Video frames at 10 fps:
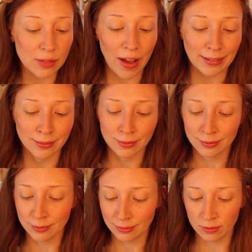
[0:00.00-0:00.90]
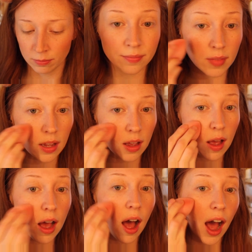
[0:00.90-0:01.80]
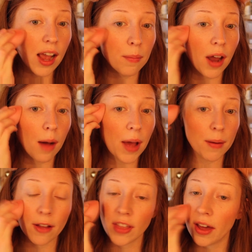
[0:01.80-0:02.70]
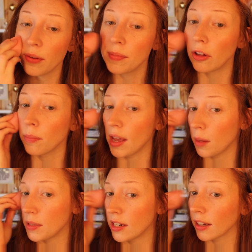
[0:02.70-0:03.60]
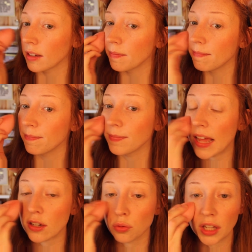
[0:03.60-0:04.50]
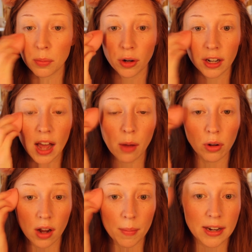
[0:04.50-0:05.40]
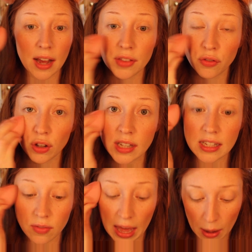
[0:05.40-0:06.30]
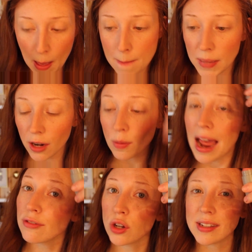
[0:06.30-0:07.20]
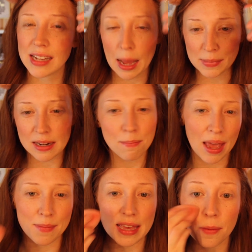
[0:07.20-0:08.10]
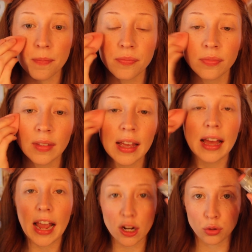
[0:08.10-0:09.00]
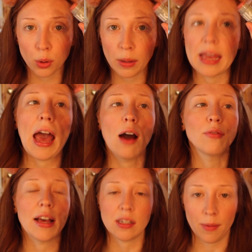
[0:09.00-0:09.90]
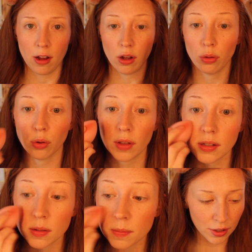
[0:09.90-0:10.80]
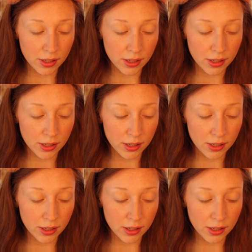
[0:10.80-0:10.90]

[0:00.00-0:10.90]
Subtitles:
It's fine. I am not mad about that Milk Makeup stick. That is really pretty. I would not mind having the full size of that, but I don't have to because it comes in a baby. And truly, how fast am I going to go through this?